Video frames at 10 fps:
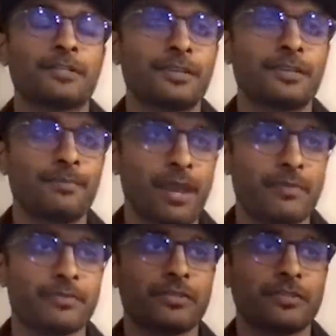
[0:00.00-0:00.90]

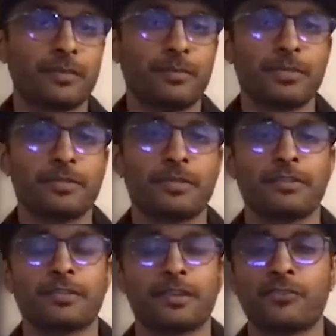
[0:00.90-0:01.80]
CPMS and
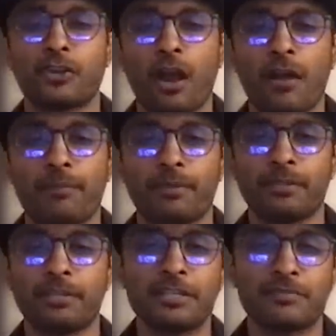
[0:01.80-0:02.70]
CPCs have dropped
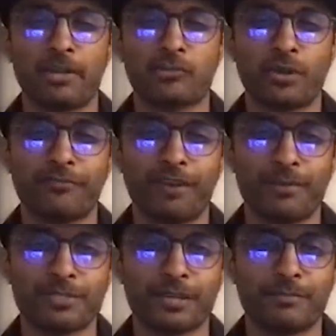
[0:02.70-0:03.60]
at least by
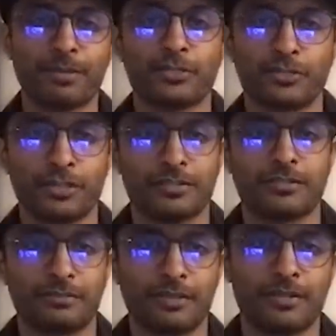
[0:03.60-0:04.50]
25% because
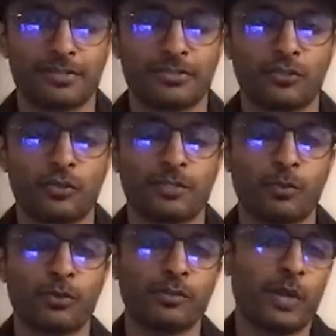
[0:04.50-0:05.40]
just there is so
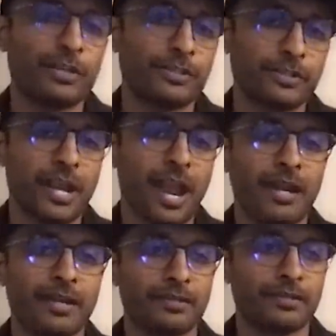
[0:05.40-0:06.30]
much more inventory,
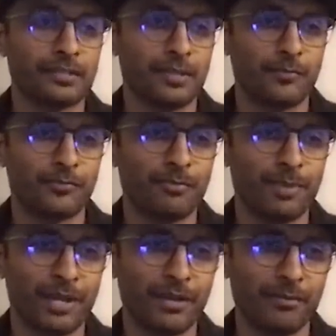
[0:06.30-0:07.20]
and I think some of the
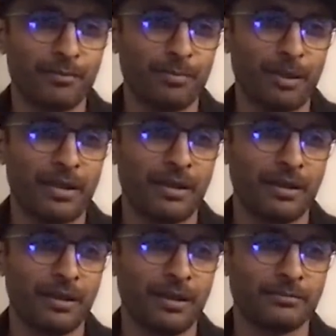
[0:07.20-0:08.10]
bigger
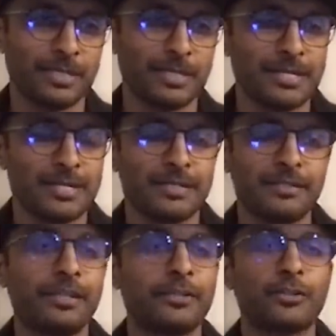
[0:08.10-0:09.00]
uh,
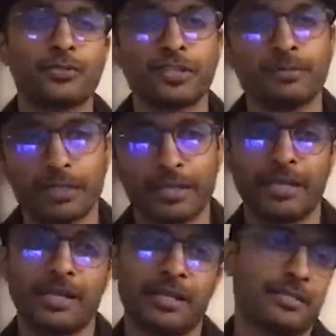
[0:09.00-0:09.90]
D2C
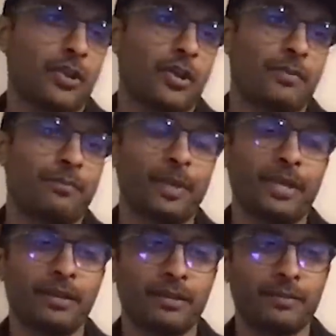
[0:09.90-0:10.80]
players or
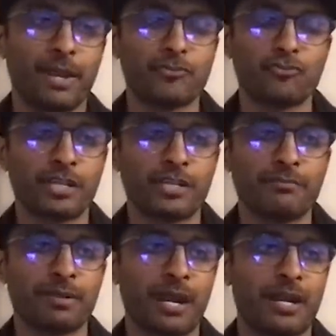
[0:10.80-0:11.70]
bigger
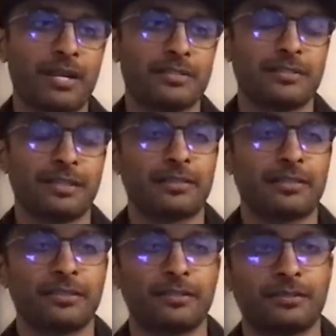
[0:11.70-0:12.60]
mainstream brands
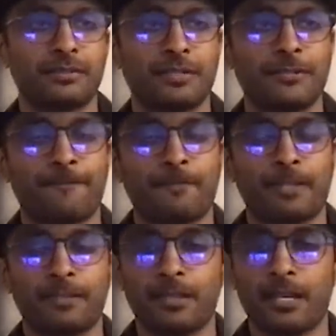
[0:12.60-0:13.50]
like the
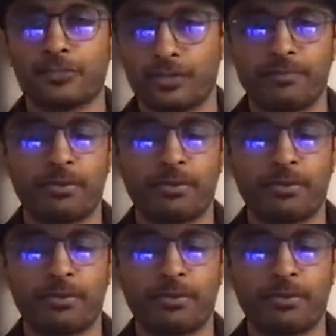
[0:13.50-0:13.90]
luxury